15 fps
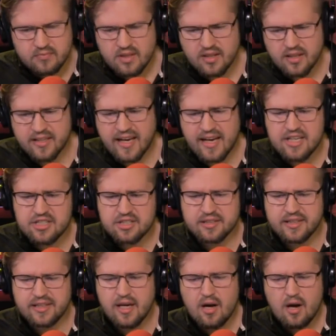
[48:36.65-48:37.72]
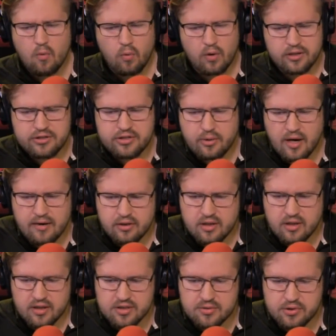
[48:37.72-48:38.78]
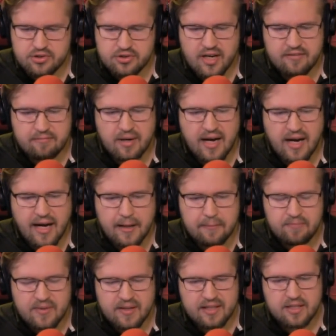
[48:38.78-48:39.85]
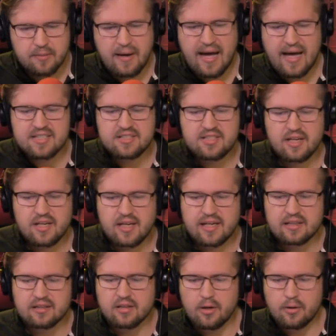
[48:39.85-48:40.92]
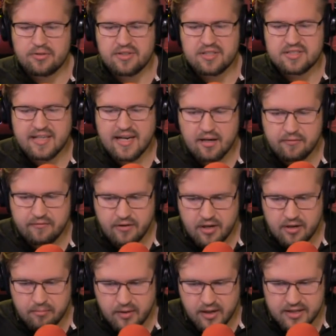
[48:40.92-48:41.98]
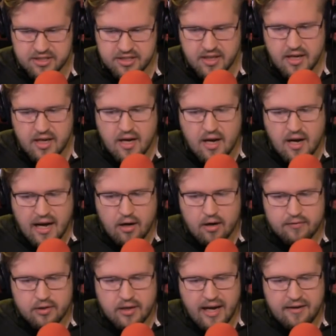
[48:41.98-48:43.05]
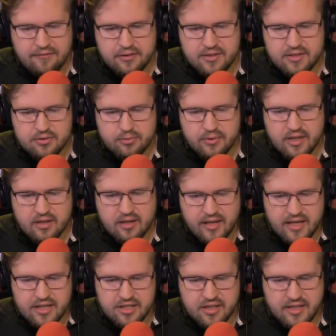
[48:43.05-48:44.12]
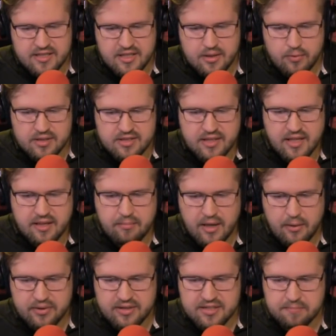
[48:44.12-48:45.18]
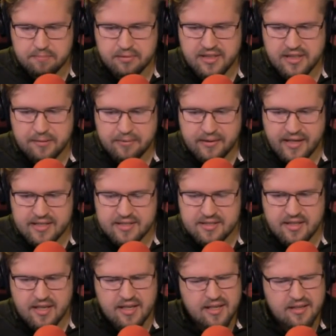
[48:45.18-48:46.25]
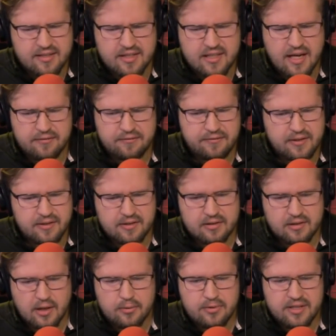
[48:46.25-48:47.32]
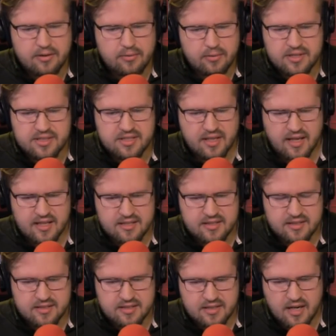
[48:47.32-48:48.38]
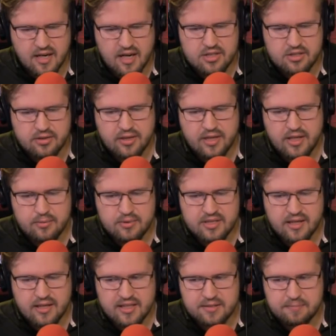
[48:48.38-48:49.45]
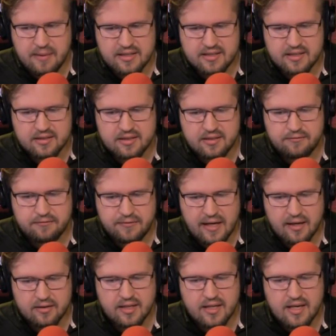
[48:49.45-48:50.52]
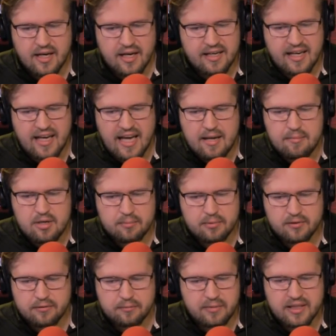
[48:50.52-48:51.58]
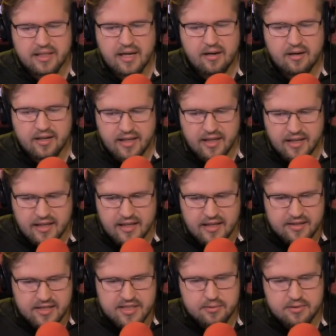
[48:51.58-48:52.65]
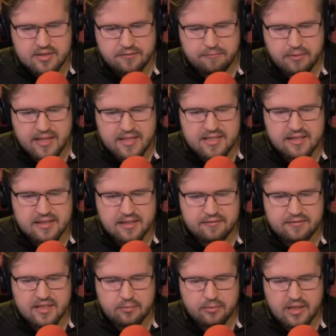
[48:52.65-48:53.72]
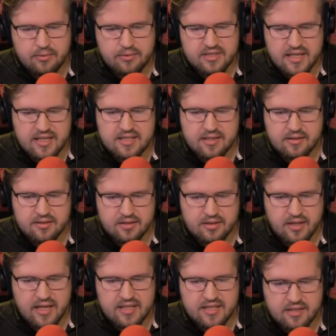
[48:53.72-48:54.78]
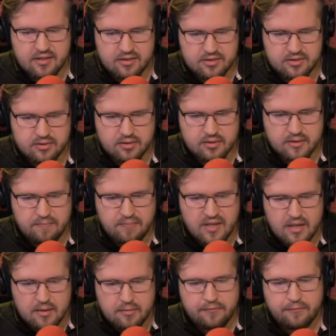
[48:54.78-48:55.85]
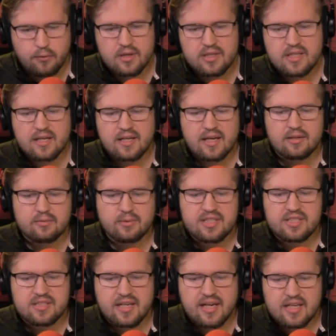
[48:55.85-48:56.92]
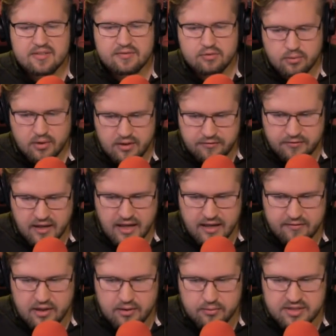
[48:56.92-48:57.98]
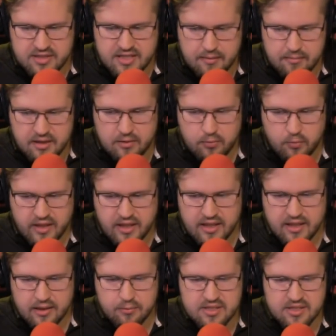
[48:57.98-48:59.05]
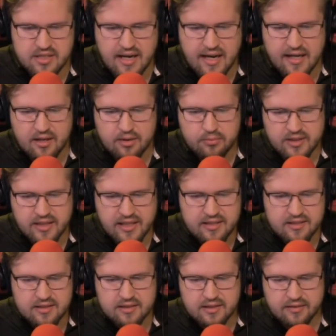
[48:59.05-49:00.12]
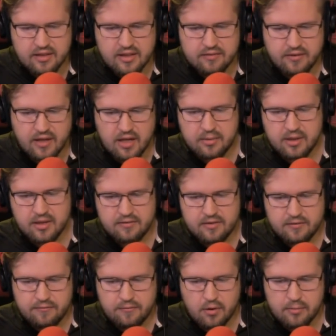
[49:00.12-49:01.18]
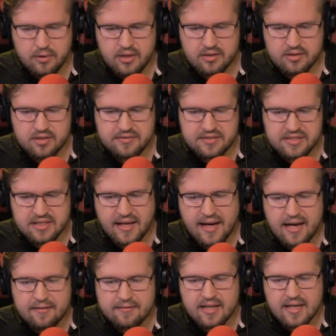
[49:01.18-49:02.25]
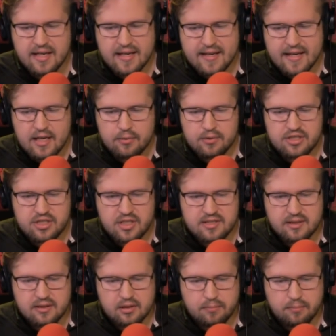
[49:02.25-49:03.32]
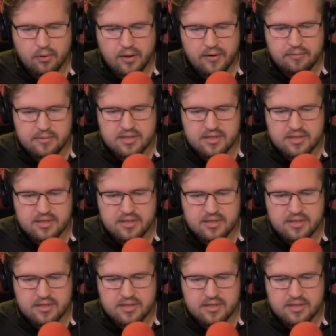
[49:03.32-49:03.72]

Occasionally, 1 or 2 hover cars would drive by. In the past, Xian had loathed this town very much. However, after his reincarnation, as he once again met with this bleak place, Xian did not feel loathing or disgust. To the contrary, he was unexpectedly felt an amiable familiarity. This was the place he lived in when he was 18 years old. Before Xian reached the age of 25, he was timid and weak. It was not unrelated to the living environment of the former years of his life. He was just a little boy from a